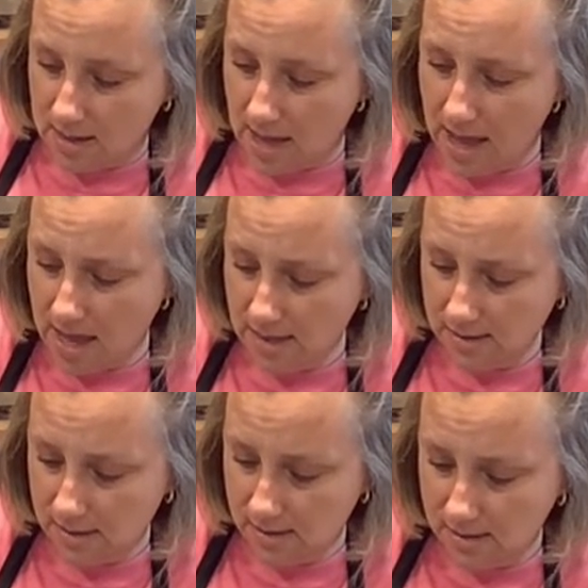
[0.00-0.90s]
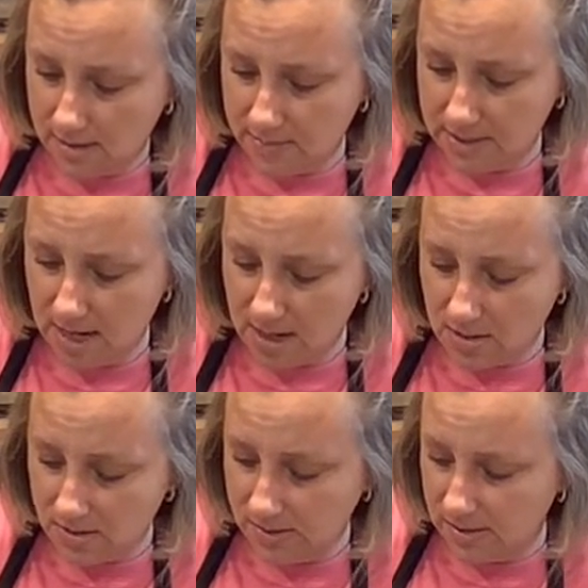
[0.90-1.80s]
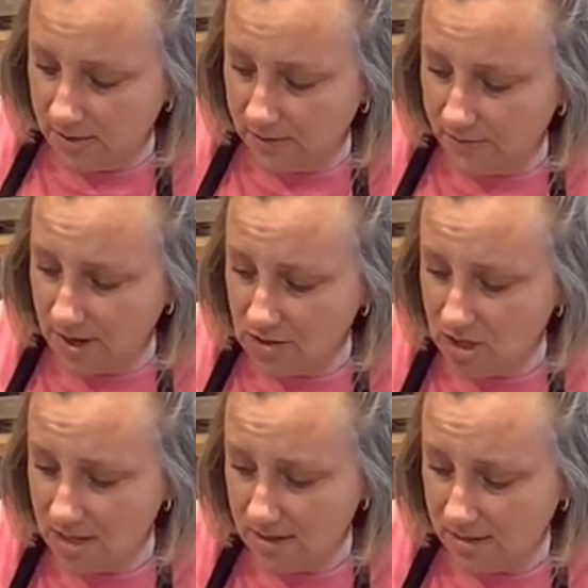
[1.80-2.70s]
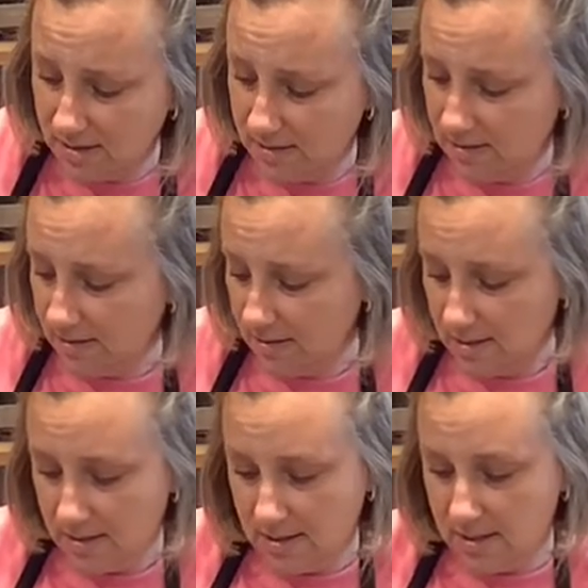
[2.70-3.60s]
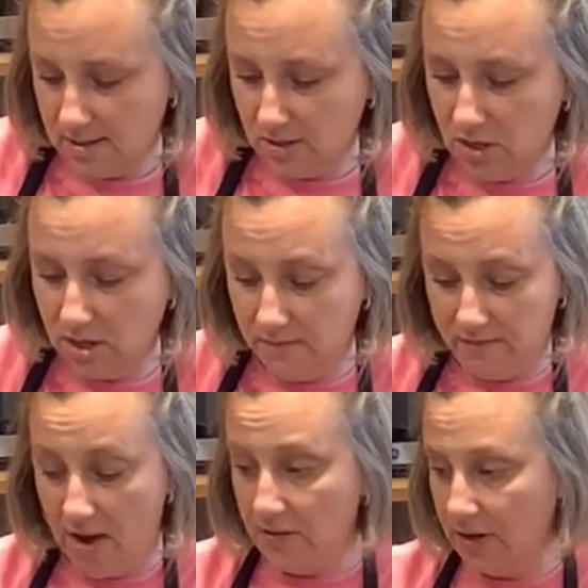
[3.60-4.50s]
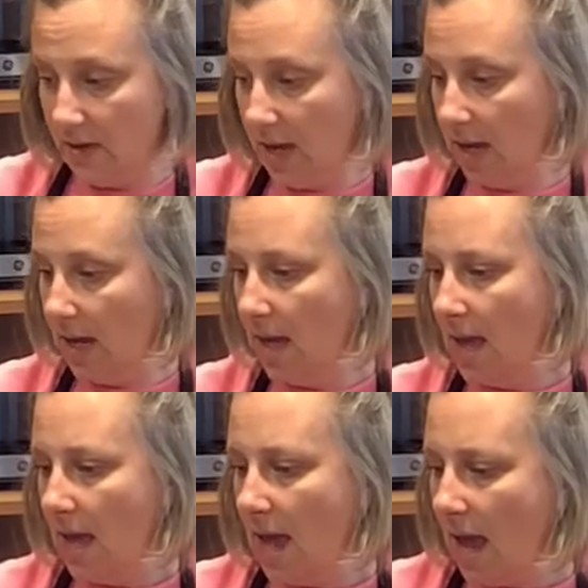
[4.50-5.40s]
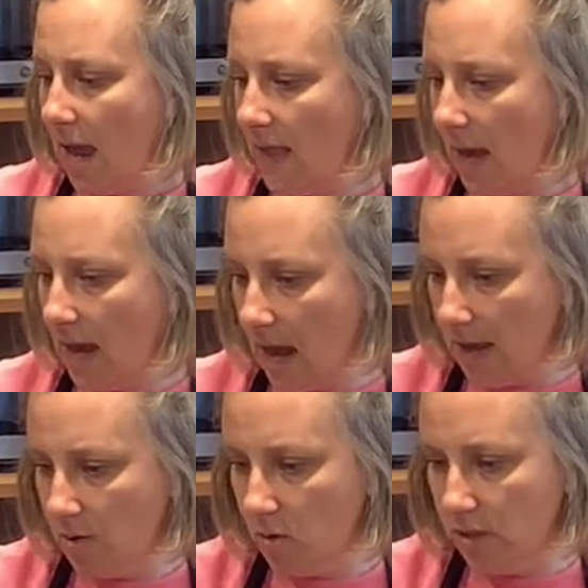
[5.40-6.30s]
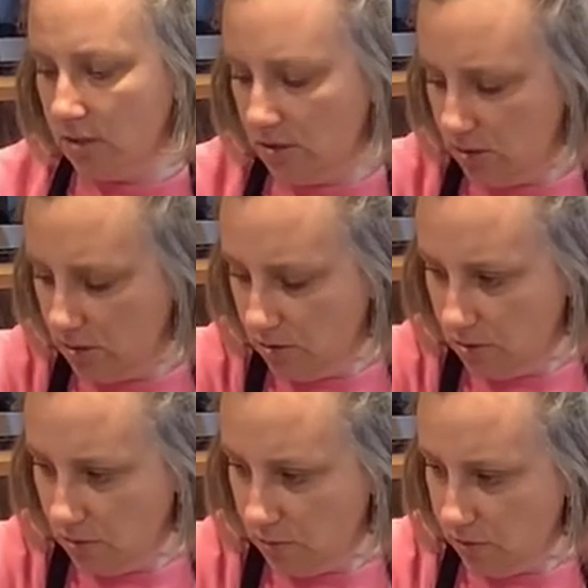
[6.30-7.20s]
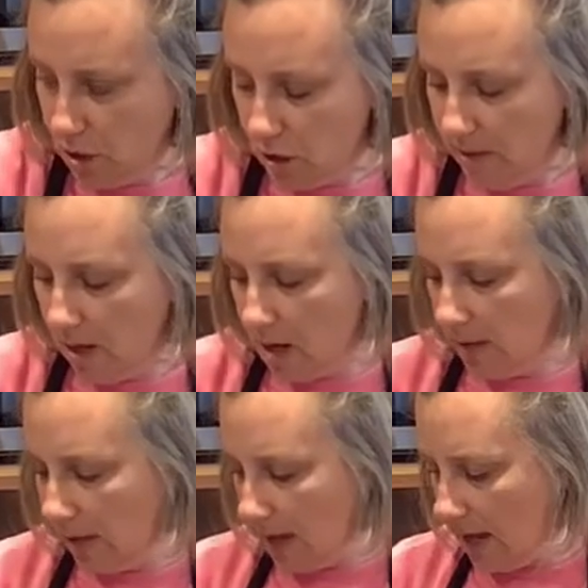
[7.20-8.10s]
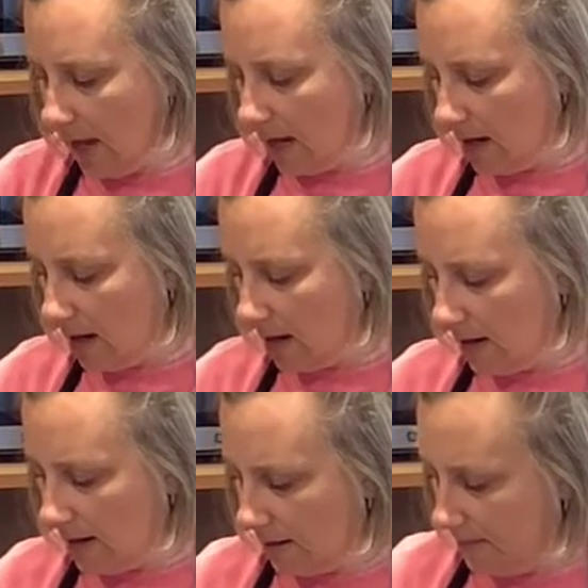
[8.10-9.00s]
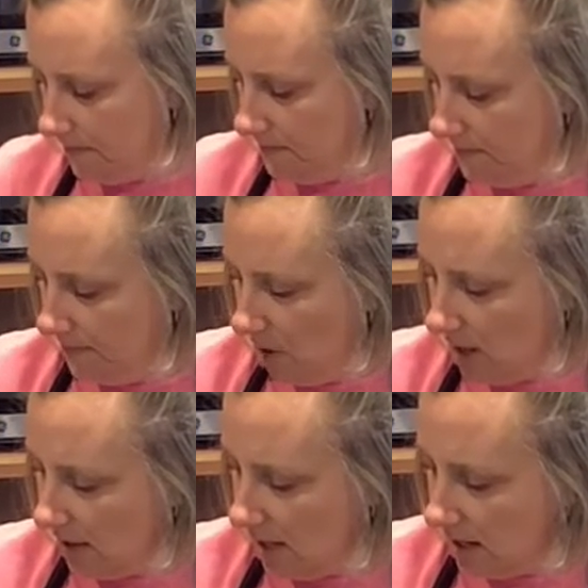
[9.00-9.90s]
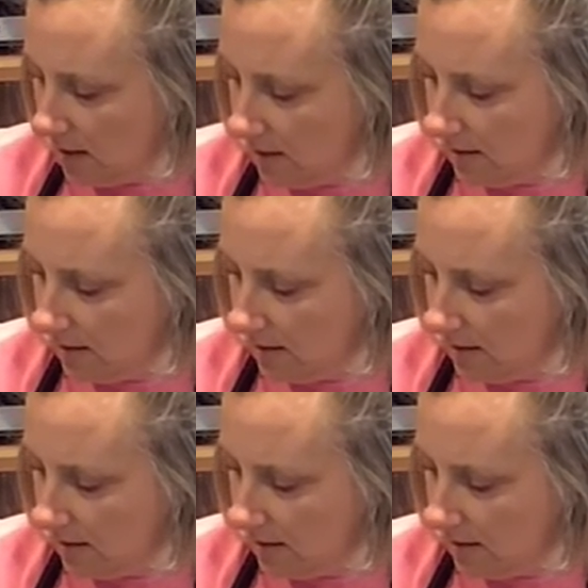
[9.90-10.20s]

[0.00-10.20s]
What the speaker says: Eggs, potatoes, veggies. It's good for everything. And then I am going to do the herb and garlic on our broccoli here.